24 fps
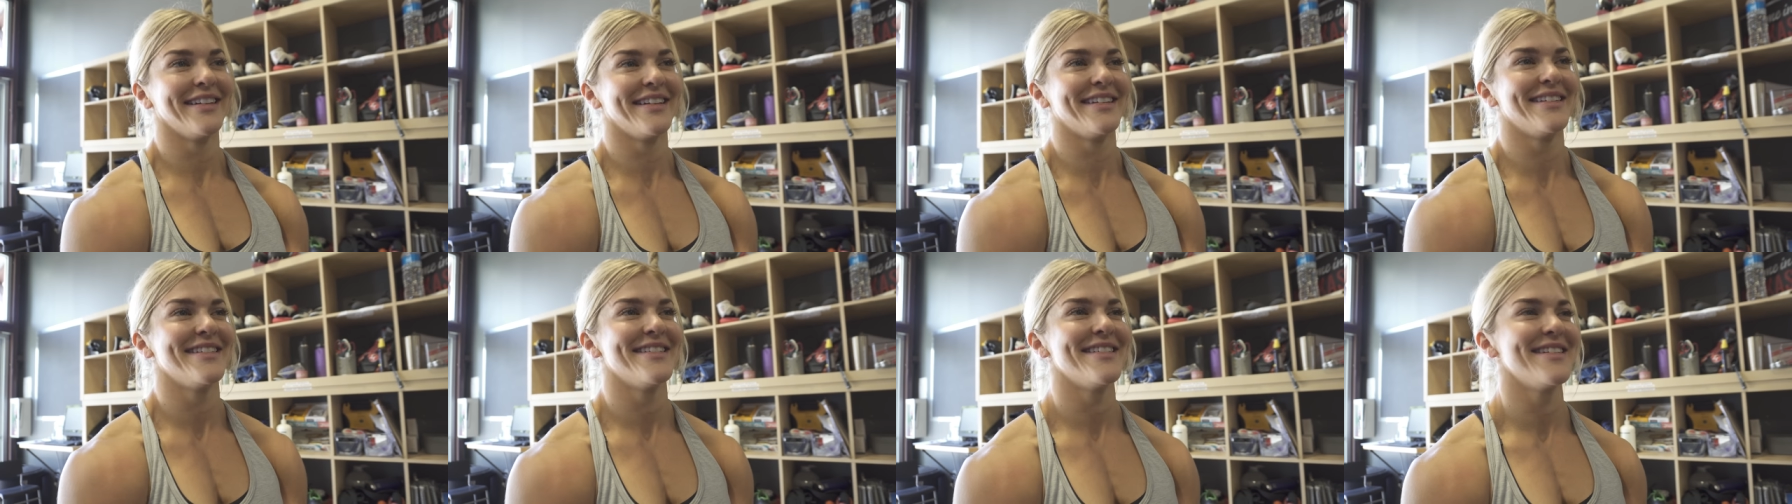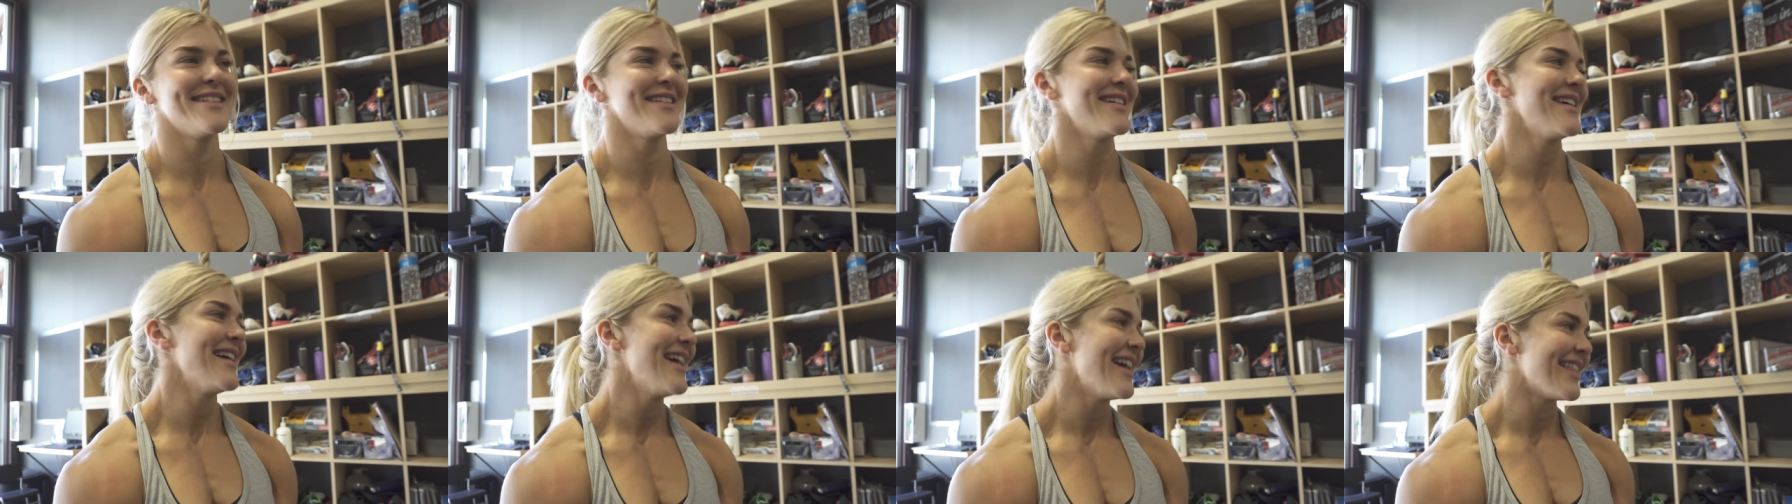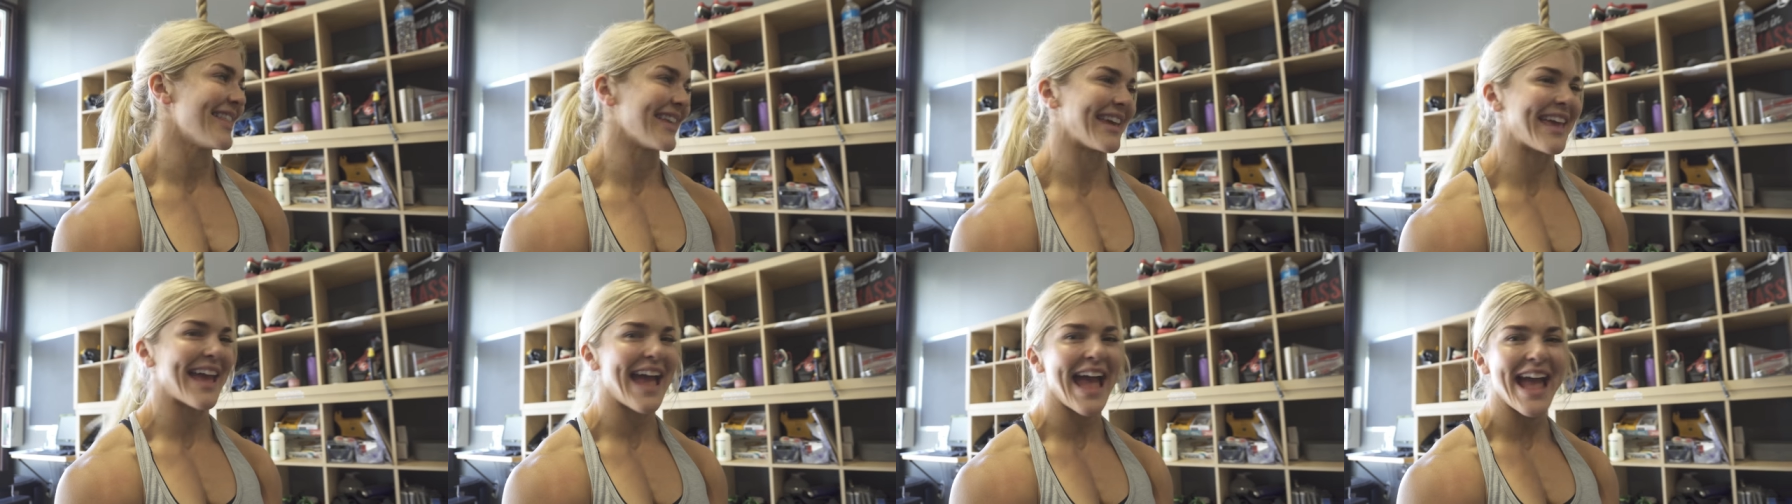it's kind of
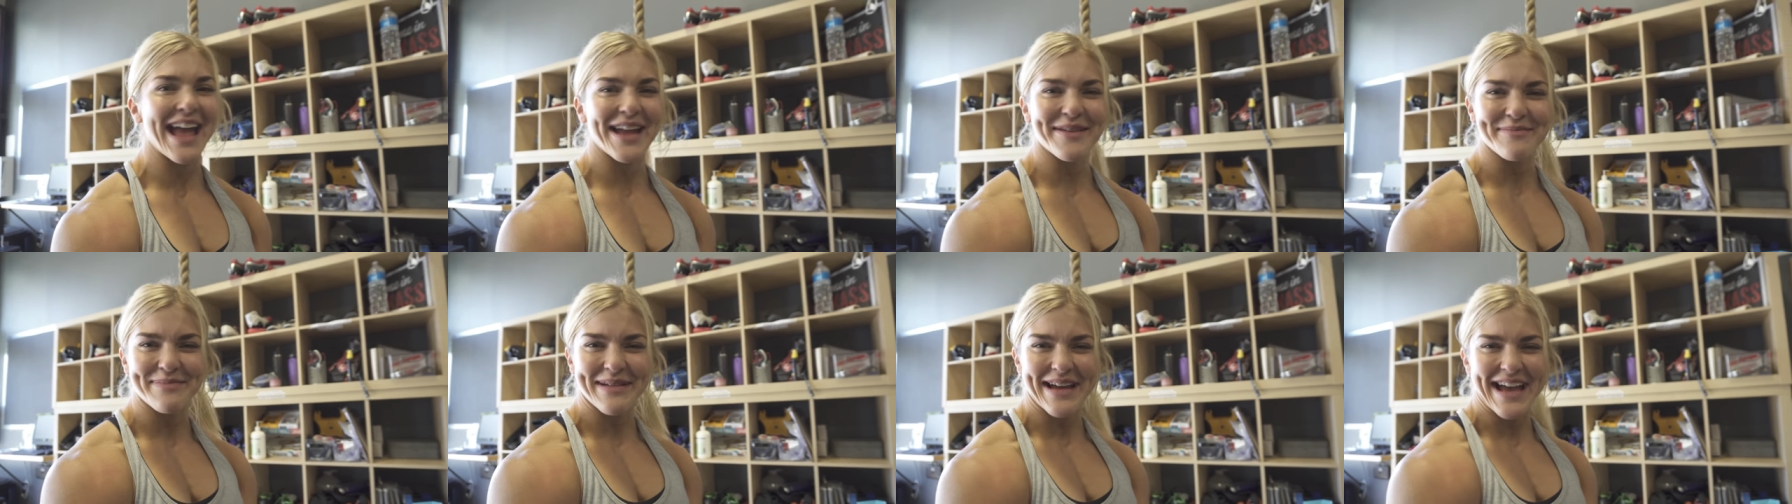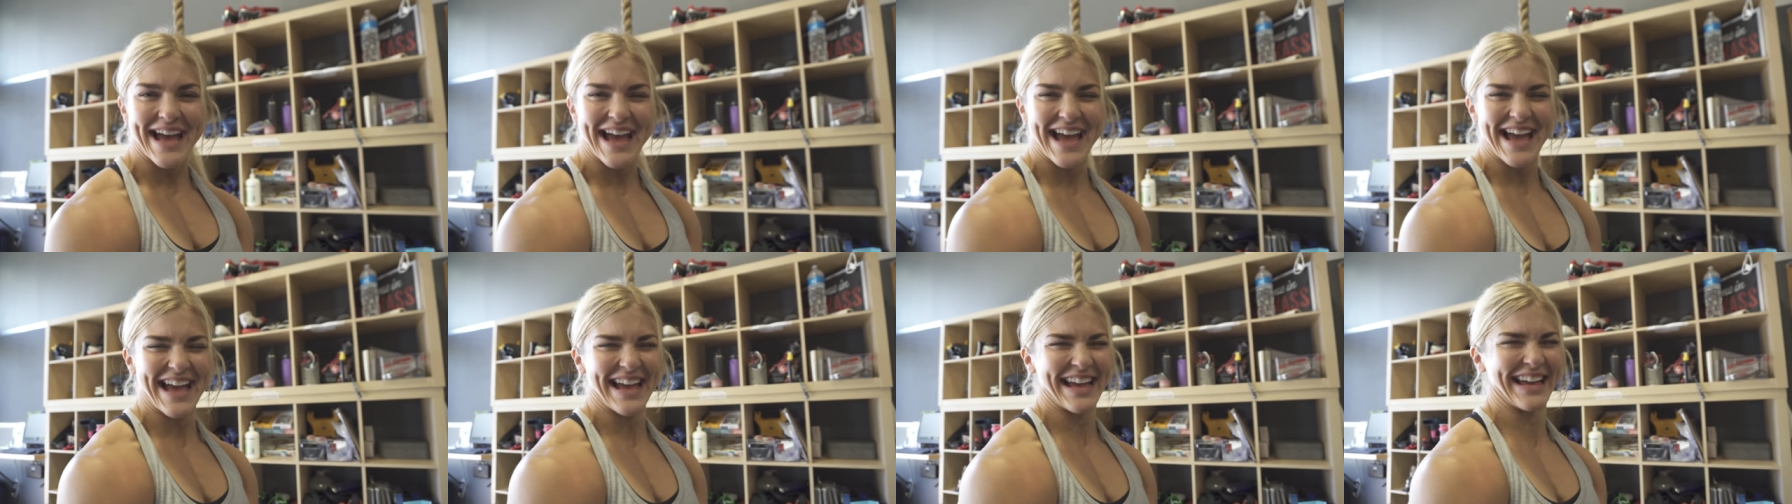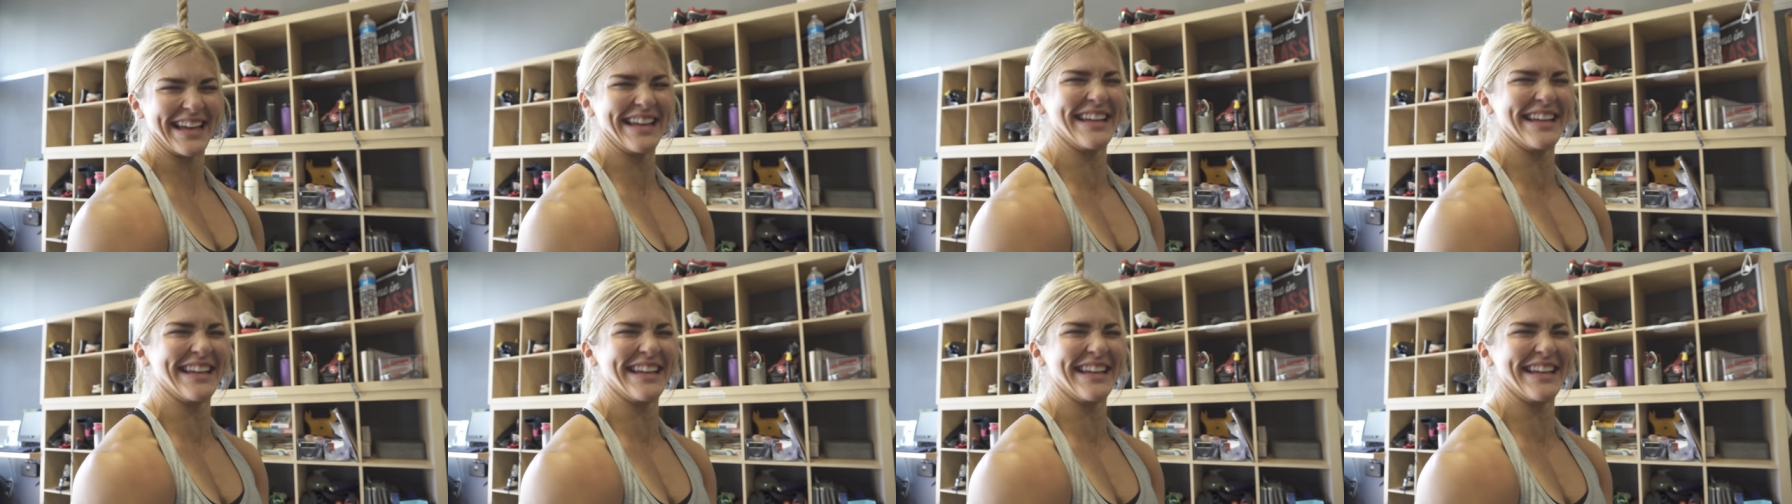the Gang Bang.